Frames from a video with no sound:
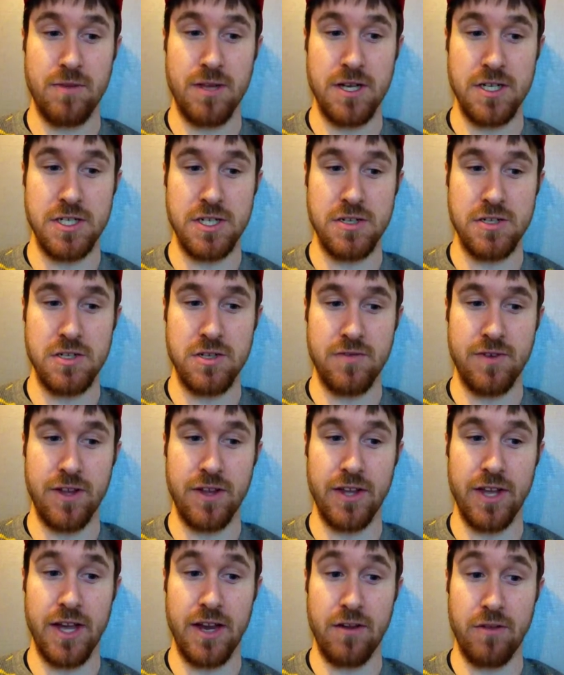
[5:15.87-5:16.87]
Last year,
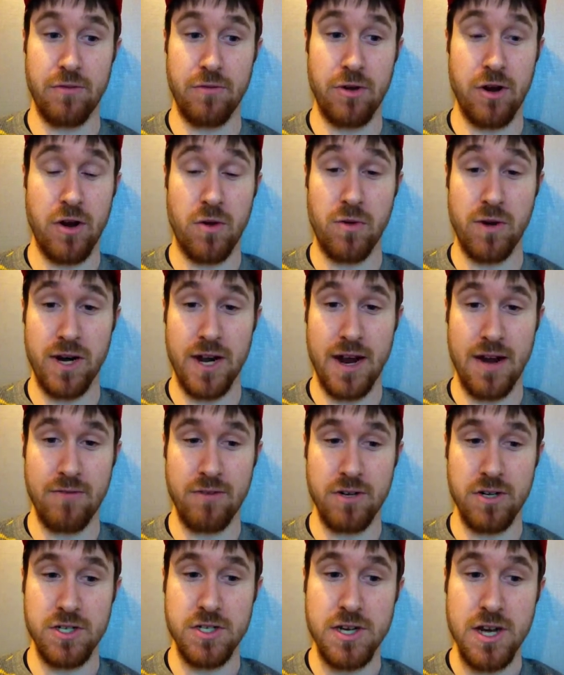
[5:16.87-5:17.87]
Cervelli had a 3.01
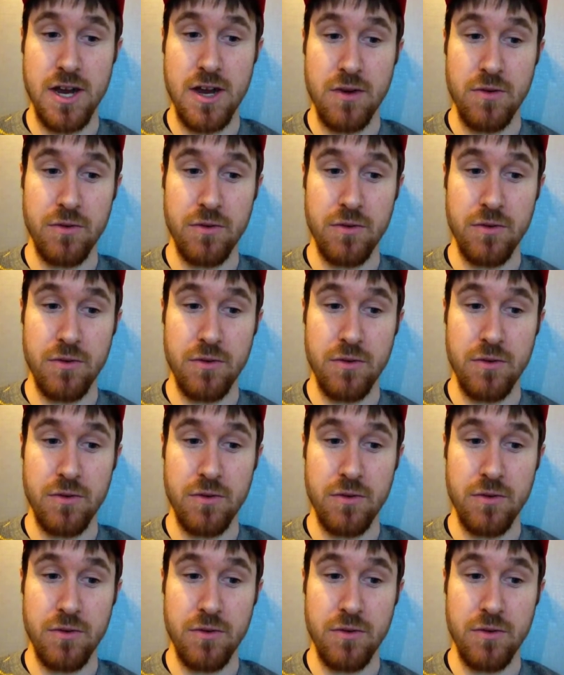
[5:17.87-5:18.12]
average